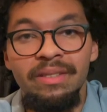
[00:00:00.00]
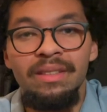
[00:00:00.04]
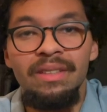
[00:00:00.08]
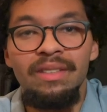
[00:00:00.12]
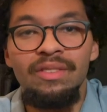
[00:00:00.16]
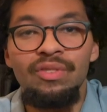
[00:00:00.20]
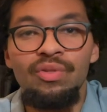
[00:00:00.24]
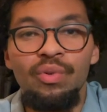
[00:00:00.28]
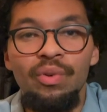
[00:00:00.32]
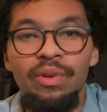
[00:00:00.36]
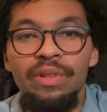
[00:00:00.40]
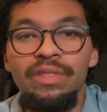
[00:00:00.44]

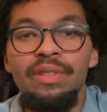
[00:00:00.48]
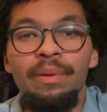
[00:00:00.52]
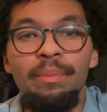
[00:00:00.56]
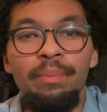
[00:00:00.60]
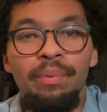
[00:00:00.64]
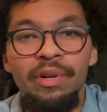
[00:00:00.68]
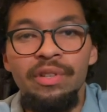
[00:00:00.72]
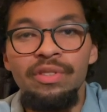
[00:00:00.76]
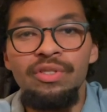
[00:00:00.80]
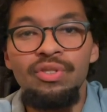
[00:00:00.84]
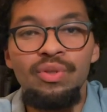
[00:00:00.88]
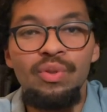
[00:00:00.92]
it's going to
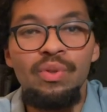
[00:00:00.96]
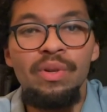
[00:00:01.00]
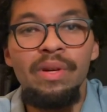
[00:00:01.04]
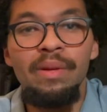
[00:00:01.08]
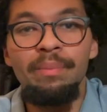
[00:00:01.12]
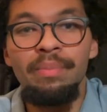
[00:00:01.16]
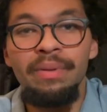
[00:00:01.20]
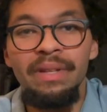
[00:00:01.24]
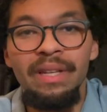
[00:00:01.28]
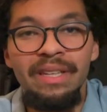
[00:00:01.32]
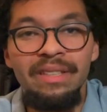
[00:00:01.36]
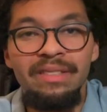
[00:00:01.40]
put you
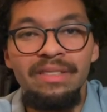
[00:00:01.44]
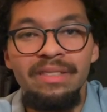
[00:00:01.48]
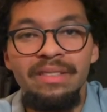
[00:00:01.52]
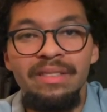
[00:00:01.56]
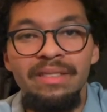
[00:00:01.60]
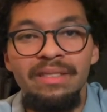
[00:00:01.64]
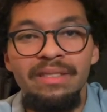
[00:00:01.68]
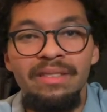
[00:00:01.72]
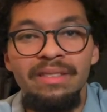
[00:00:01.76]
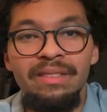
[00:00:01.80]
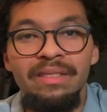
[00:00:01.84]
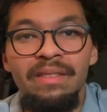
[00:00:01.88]
in
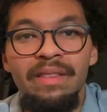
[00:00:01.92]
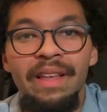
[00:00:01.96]
places